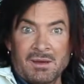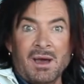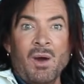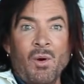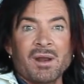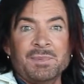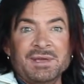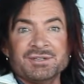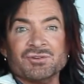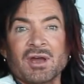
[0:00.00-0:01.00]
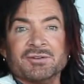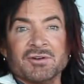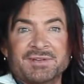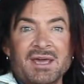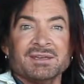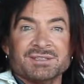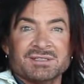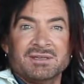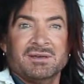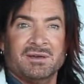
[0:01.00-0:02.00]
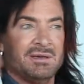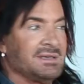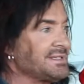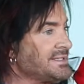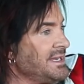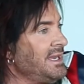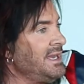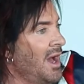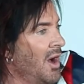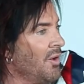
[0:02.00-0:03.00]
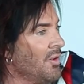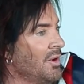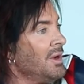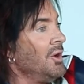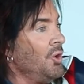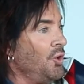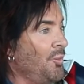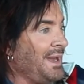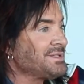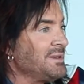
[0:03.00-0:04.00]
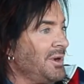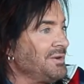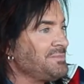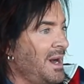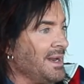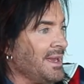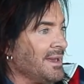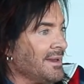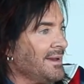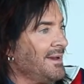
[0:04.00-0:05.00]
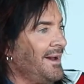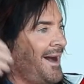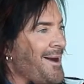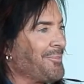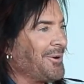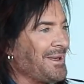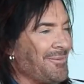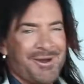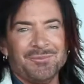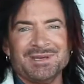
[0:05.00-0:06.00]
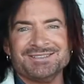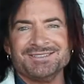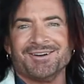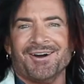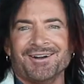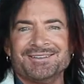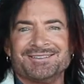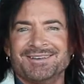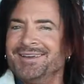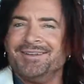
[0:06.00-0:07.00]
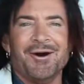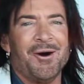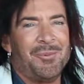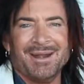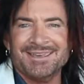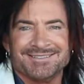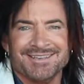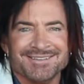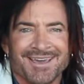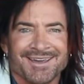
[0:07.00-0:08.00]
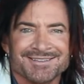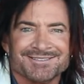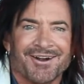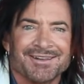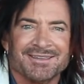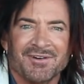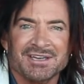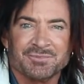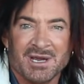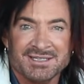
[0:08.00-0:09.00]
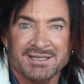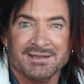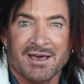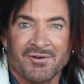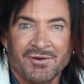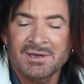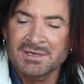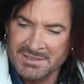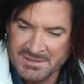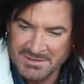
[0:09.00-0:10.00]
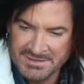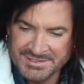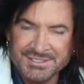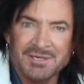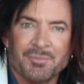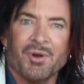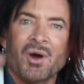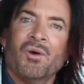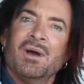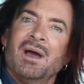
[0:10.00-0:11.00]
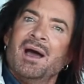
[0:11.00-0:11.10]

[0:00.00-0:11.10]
I want to be the director of tennis. CEO. Who makes the most money? I'm printing my own business cards. Nobody says I got to start at the vice president level. Assistant pro.